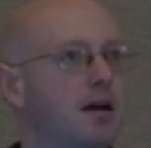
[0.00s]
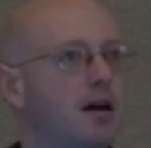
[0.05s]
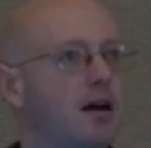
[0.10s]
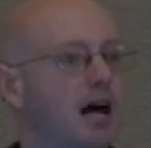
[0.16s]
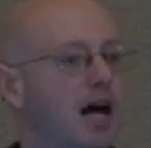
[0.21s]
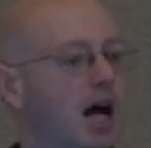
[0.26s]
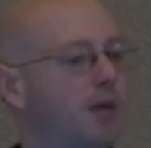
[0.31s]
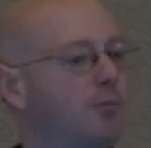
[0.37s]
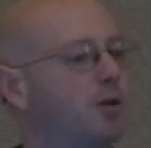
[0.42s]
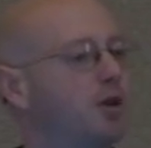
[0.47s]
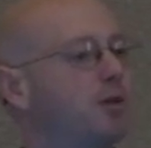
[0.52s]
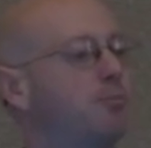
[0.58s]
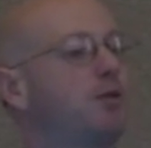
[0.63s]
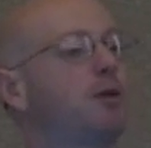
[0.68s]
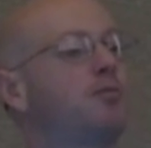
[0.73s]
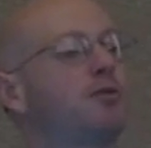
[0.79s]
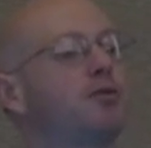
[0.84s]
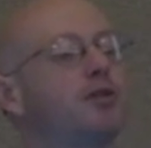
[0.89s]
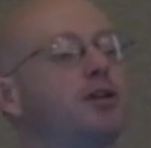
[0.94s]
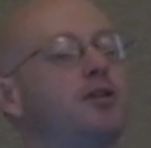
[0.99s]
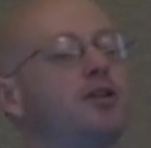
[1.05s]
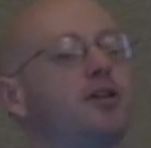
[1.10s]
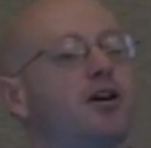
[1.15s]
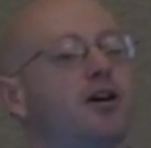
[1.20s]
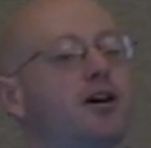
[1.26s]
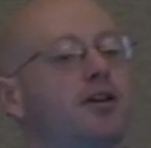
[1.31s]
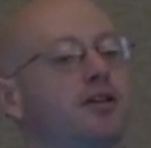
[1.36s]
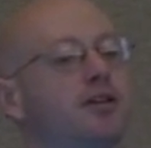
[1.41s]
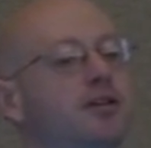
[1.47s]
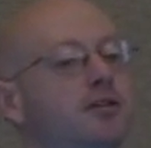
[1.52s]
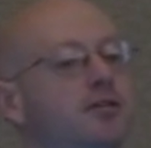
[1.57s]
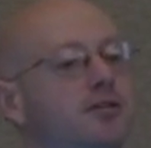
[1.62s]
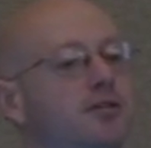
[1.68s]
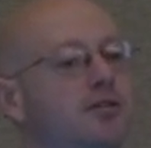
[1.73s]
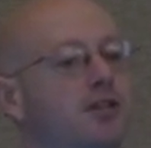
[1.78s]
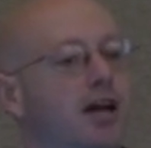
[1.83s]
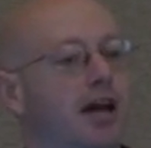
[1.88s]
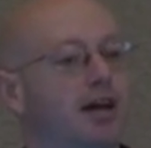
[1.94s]
how many people in the
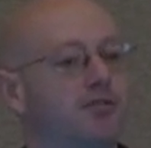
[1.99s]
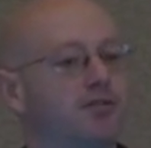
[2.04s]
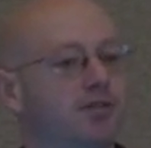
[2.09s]
audience have